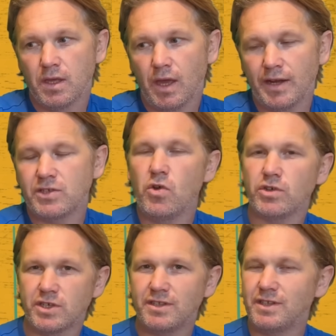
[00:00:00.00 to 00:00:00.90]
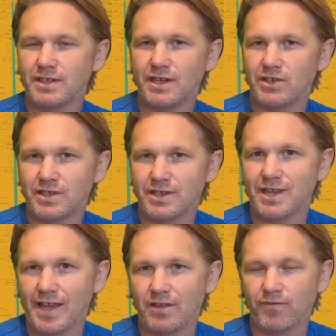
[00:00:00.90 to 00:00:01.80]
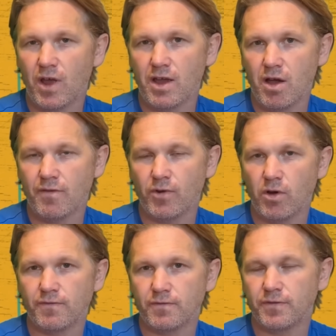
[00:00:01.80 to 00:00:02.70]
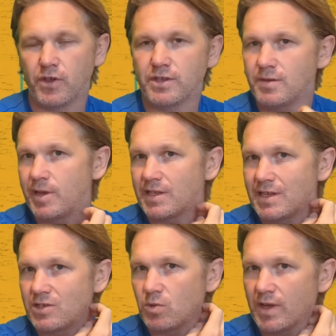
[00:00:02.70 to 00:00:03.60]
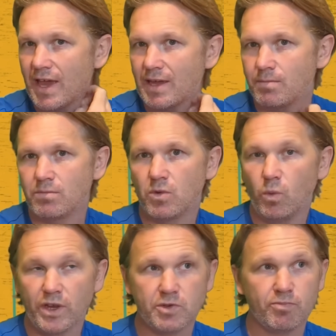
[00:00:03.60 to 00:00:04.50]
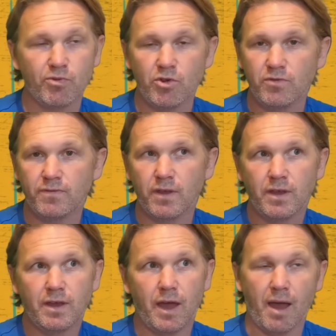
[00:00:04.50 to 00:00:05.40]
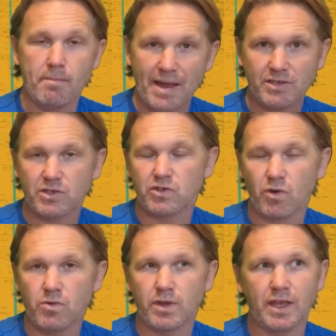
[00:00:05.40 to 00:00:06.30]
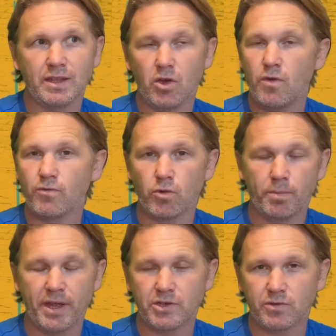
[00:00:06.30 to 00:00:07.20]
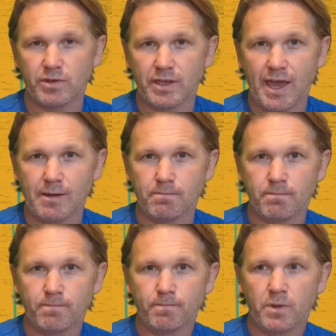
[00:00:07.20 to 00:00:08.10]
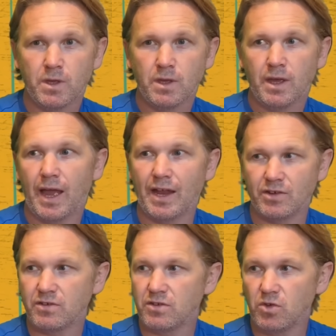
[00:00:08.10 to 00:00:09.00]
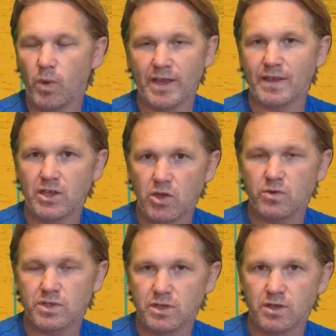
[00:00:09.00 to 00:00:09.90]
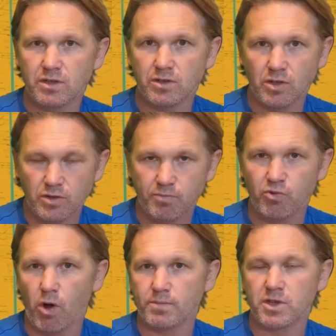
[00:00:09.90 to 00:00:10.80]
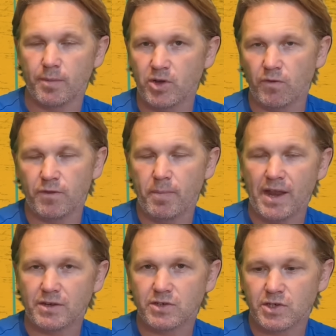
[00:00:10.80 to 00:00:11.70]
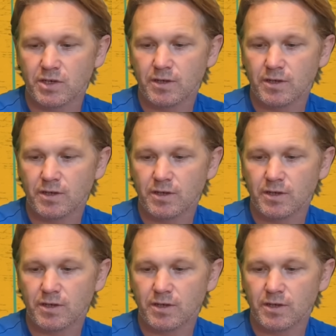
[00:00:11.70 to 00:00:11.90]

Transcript: And it's not just the decision to take the fly half off 30 minutes into a game, which proved a masterstroke in the overall picture of the game and the way they used the props coming off the bench.